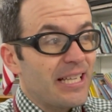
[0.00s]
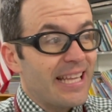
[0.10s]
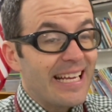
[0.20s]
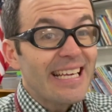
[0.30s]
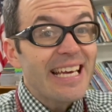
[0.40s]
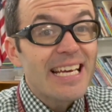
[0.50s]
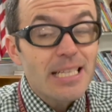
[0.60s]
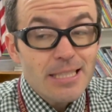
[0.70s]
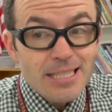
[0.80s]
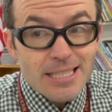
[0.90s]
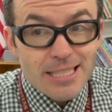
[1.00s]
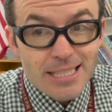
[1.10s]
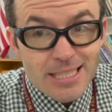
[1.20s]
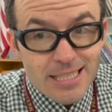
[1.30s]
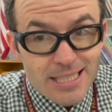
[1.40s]
They kiss
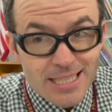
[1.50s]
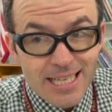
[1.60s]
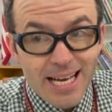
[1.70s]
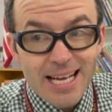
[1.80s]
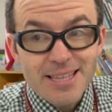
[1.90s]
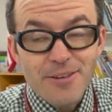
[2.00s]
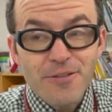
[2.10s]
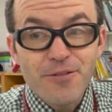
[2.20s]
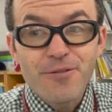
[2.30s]
at the